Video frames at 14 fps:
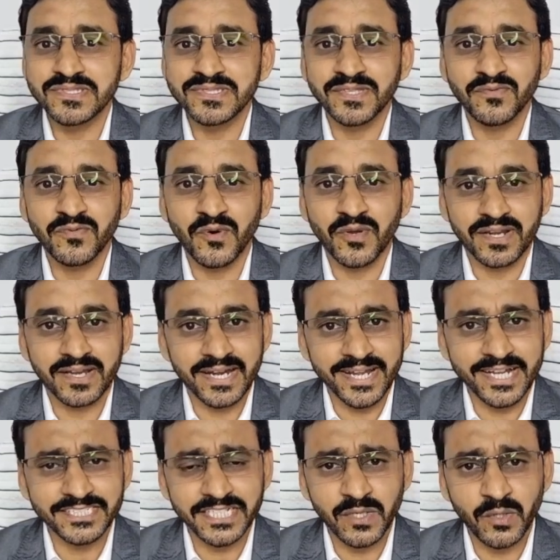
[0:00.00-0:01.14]
C for
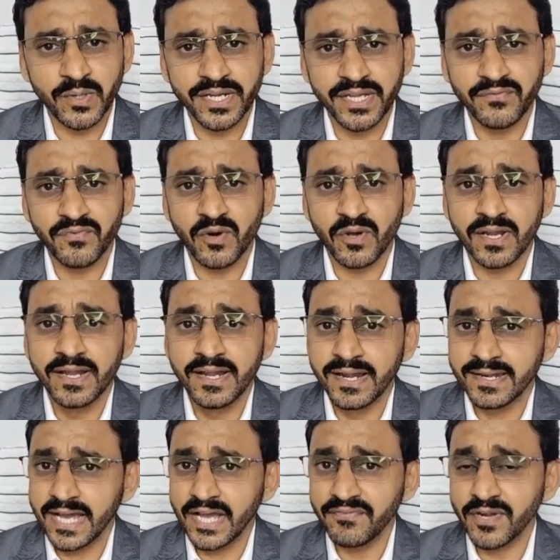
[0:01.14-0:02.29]
cardiac shadow, D for
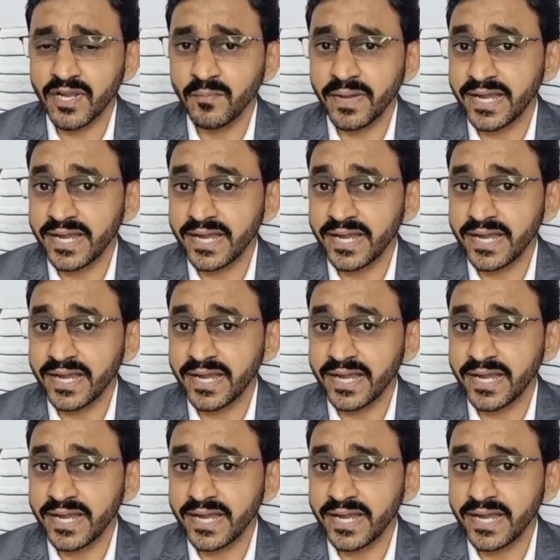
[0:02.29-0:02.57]
diaphragm,